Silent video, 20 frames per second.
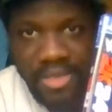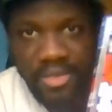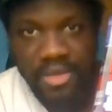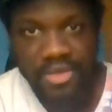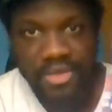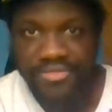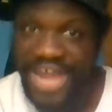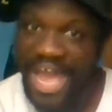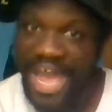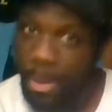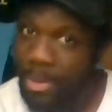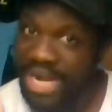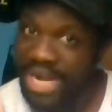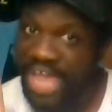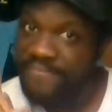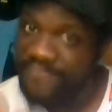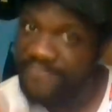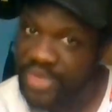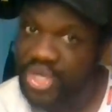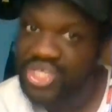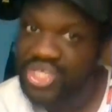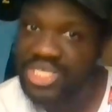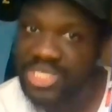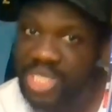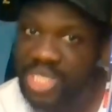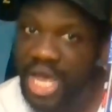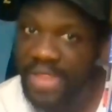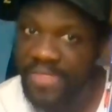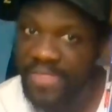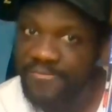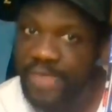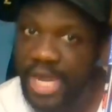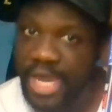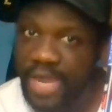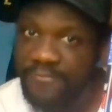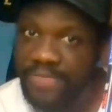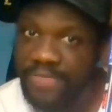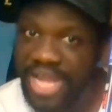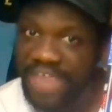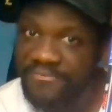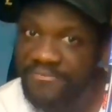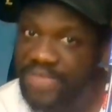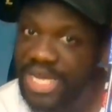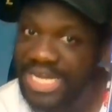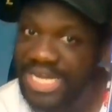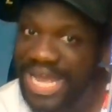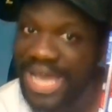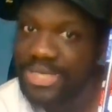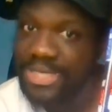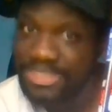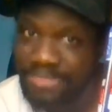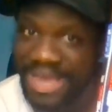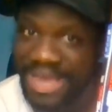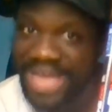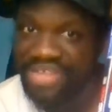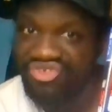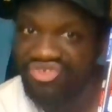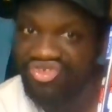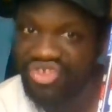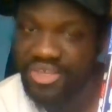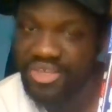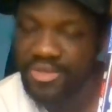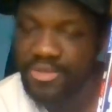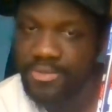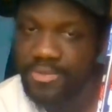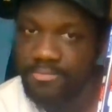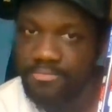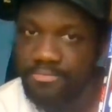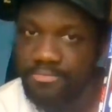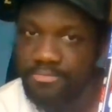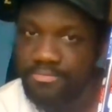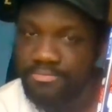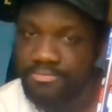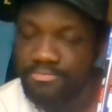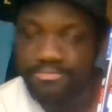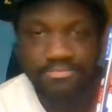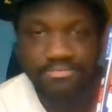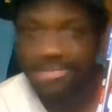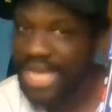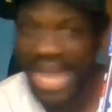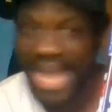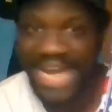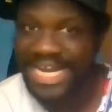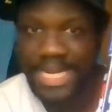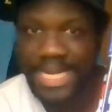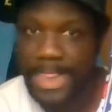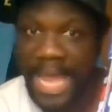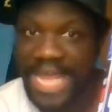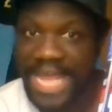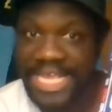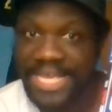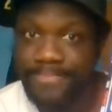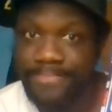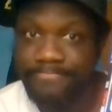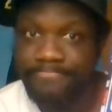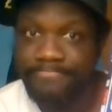Now, when I first saw the Firefly Funhouse match, I didn't like it.